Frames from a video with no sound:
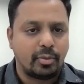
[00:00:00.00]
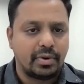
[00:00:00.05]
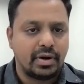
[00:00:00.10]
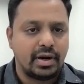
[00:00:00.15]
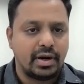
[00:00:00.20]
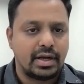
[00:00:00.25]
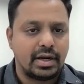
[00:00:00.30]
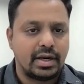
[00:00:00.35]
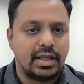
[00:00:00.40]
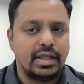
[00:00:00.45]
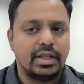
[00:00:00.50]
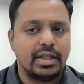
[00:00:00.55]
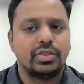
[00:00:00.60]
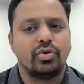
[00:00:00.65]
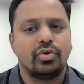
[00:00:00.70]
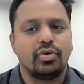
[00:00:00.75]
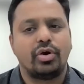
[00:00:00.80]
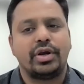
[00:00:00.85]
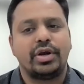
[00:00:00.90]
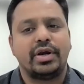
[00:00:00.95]

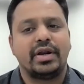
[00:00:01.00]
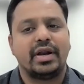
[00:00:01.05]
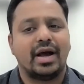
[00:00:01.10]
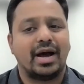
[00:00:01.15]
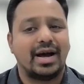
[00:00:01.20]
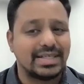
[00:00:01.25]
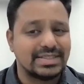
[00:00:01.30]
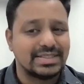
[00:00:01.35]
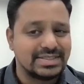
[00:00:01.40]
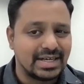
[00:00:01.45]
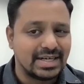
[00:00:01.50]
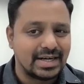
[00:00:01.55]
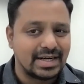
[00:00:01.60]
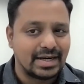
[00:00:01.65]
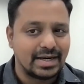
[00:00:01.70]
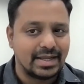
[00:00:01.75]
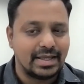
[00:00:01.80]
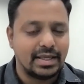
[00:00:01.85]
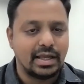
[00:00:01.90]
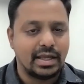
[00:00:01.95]
appropriately, not treated
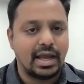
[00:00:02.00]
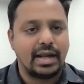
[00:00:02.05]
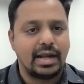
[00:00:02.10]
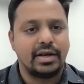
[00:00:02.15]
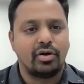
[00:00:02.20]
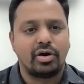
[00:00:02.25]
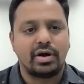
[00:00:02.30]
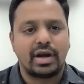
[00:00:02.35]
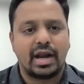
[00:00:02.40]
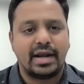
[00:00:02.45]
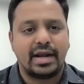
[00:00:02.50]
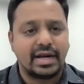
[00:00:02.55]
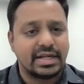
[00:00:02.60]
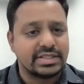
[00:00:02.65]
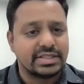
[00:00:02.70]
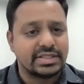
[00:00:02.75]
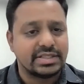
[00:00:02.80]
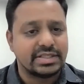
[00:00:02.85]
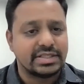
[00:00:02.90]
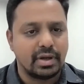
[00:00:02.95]
urgently, and not
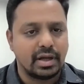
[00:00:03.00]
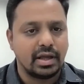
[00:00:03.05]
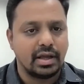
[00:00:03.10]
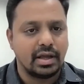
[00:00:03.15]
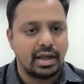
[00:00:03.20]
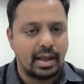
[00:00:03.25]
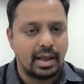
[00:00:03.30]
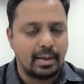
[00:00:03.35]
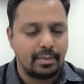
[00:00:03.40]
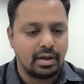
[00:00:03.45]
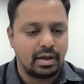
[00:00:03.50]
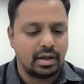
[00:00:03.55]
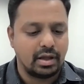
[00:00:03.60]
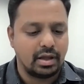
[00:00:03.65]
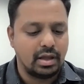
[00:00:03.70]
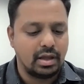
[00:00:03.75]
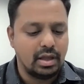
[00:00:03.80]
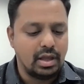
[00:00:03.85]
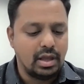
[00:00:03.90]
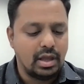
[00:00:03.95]
addressed
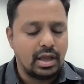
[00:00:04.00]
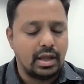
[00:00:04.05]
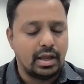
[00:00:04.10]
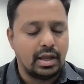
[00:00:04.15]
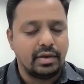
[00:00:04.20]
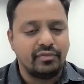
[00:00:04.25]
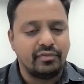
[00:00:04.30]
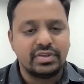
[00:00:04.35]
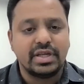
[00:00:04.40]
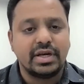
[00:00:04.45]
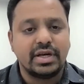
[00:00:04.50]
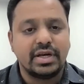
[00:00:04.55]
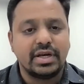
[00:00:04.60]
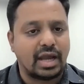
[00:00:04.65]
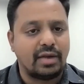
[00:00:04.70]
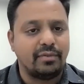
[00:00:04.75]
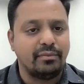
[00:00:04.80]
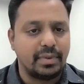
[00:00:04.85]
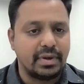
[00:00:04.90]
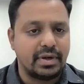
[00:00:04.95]
within a
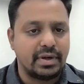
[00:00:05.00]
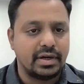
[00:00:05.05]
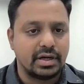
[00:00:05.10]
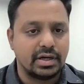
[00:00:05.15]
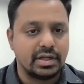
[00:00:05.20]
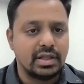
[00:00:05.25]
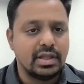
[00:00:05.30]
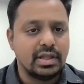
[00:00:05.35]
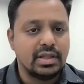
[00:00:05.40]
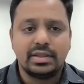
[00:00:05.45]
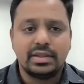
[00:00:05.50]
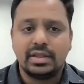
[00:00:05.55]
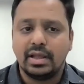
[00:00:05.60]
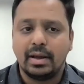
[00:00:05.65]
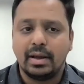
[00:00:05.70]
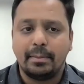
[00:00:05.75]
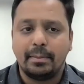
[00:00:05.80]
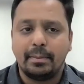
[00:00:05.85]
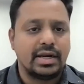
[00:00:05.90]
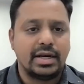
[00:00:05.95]
time period,
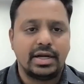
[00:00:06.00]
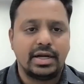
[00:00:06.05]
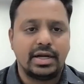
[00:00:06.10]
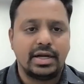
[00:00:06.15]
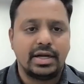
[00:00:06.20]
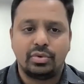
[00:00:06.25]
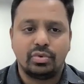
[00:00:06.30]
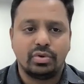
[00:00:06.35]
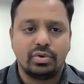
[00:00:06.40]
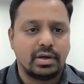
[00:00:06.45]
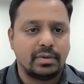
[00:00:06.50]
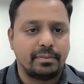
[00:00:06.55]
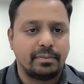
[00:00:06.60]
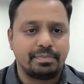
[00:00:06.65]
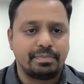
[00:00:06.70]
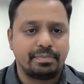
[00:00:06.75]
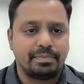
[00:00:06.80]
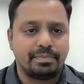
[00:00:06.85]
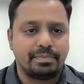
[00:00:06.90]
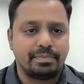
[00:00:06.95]
the patient can lead
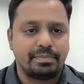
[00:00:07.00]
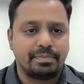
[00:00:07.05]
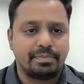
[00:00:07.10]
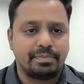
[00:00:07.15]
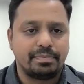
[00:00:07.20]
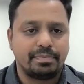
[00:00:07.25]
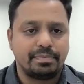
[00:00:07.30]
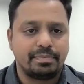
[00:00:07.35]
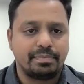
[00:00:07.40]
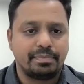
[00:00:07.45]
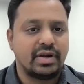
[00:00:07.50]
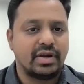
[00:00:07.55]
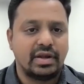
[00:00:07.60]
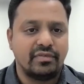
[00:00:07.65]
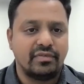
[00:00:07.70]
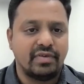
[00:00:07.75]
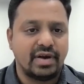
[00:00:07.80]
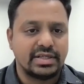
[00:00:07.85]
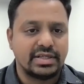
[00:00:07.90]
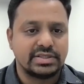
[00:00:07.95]
to
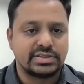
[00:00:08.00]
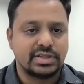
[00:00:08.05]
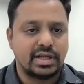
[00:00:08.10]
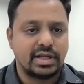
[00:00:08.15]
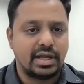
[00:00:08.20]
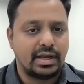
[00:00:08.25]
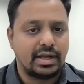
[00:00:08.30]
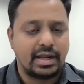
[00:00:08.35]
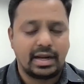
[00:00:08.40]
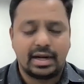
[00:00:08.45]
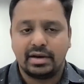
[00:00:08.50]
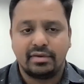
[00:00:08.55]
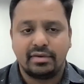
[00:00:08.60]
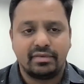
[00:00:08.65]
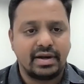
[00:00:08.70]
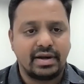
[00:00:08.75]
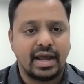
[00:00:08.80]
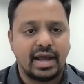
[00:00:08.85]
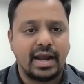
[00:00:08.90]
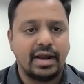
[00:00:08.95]
catastrophic events
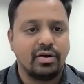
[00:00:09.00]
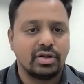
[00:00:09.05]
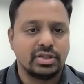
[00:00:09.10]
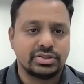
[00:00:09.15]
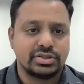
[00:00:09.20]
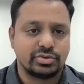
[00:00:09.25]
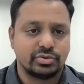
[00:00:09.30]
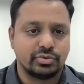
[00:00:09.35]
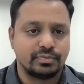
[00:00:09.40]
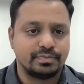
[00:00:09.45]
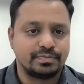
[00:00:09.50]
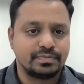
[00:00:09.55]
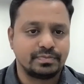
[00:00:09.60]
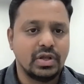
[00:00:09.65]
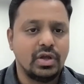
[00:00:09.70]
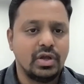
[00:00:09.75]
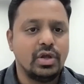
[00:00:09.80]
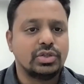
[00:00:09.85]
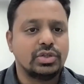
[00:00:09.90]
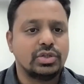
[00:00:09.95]
and can even die also.
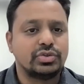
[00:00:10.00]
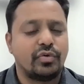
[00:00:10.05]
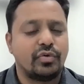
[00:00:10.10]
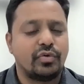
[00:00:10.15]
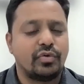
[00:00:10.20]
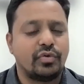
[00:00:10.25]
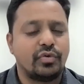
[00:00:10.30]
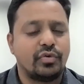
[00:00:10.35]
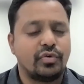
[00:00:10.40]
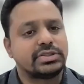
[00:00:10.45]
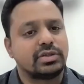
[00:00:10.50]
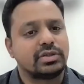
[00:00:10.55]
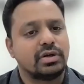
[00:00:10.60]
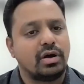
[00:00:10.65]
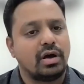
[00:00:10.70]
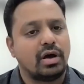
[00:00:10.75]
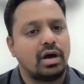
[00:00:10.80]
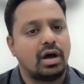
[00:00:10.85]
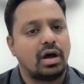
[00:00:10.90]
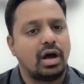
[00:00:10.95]
So first,
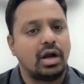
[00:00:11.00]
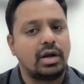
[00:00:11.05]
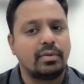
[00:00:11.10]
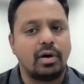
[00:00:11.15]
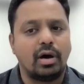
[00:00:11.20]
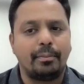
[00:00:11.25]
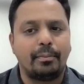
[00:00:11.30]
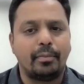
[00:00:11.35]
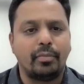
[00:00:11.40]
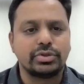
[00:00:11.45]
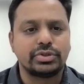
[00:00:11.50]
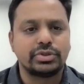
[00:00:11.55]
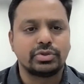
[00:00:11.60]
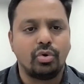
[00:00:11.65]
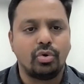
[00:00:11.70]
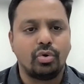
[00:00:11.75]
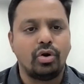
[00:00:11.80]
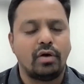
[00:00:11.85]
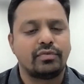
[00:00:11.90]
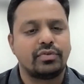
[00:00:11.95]
utmost
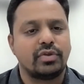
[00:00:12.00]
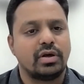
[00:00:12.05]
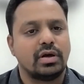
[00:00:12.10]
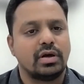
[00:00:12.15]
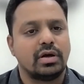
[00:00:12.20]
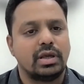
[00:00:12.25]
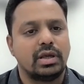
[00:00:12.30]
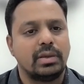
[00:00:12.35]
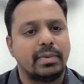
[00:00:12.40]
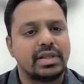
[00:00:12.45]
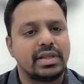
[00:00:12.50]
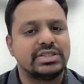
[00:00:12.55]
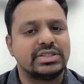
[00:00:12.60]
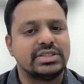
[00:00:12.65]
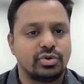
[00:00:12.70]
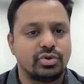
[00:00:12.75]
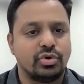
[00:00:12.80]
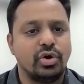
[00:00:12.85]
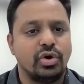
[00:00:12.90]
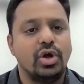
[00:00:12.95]
goal of the emergency
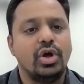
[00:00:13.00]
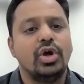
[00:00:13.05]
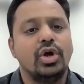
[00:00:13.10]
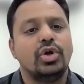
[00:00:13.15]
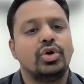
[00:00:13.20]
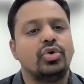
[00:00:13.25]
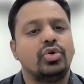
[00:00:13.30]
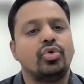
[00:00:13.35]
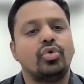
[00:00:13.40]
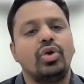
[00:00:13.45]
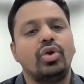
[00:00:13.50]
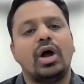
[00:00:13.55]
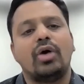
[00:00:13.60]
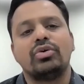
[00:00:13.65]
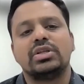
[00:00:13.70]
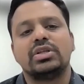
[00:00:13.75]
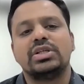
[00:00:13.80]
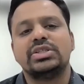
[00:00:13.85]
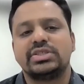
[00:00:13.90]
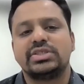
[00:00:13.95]
physician is to
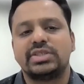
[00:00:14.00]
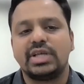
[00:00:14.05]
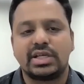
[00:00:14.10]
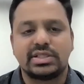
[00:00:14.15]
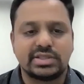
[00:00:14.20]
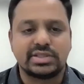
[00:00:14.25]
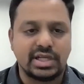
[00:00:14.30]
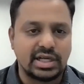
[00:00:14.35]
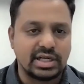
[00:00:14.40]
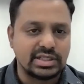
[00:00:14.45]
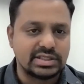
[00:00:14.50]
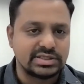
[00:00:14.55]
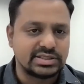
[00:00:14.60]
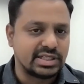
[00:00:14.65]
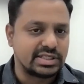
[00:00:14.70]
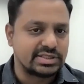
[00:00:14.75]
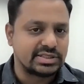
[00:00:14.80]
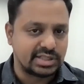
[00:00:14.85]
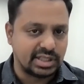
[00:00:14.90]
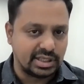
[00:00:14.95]
rule out these
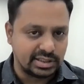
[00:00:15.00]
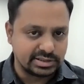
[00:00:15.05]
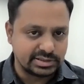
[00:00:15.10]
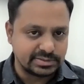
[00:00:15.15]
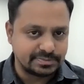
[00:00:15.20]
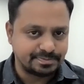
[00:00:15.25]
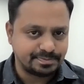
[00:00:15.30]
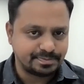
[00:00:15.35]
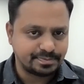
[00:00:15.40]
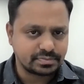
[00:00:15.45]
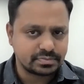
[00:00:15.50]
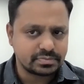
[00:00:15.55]
six things.